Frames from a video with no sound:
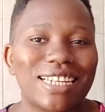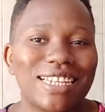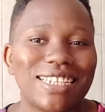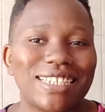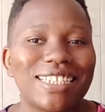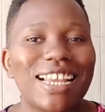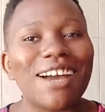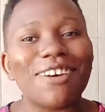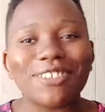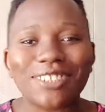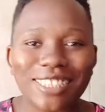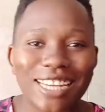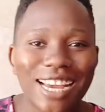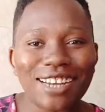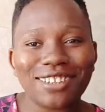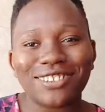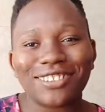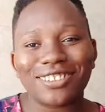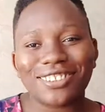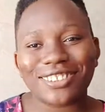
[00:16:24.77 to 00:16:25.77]
Shout
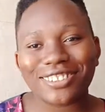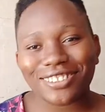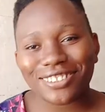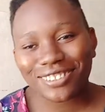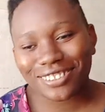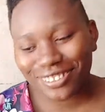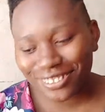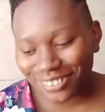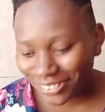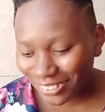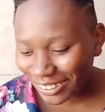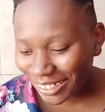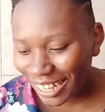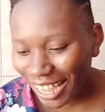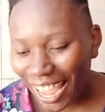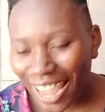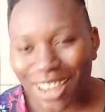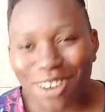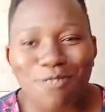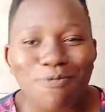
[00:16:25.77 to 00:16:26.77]
out to you, Susie.
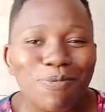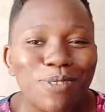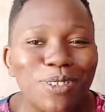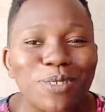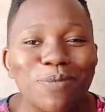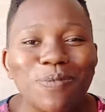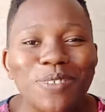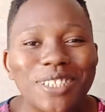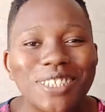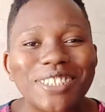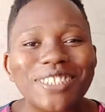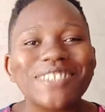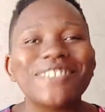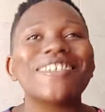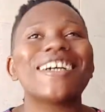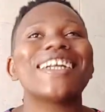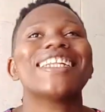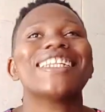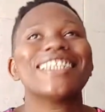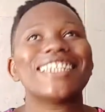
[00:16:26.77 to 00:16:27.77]
I hope to meet you one
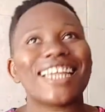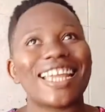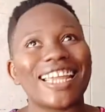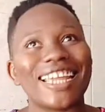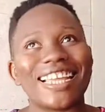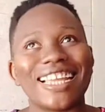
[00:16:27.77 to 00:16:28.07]
day.